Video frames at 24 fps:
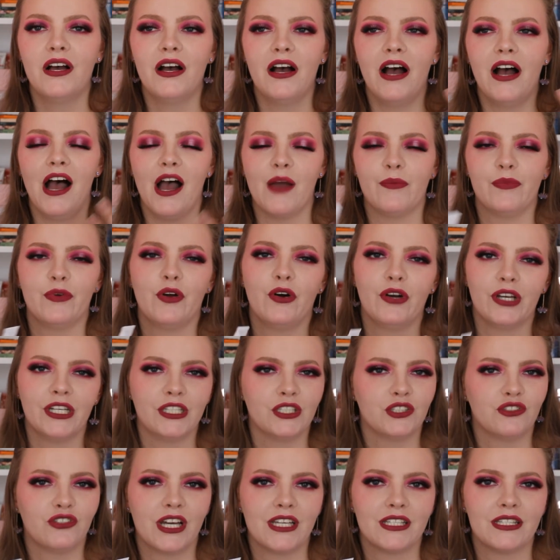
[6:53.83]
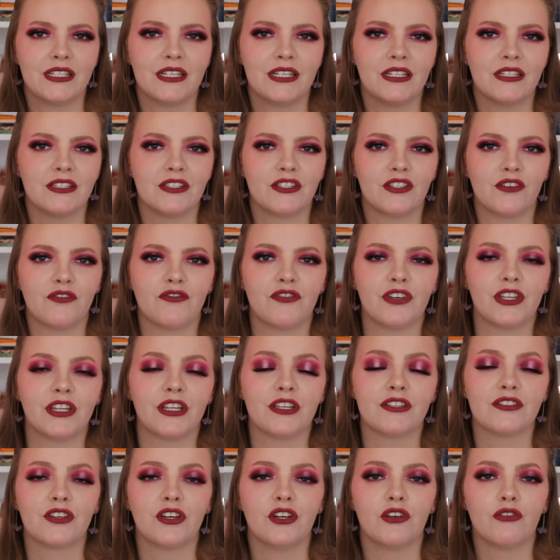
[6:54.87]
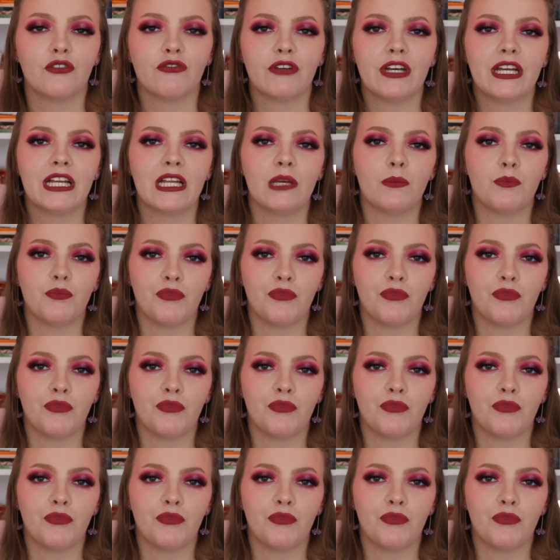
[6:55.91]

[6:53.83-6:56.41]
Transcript: I'm not interested in something that's going to really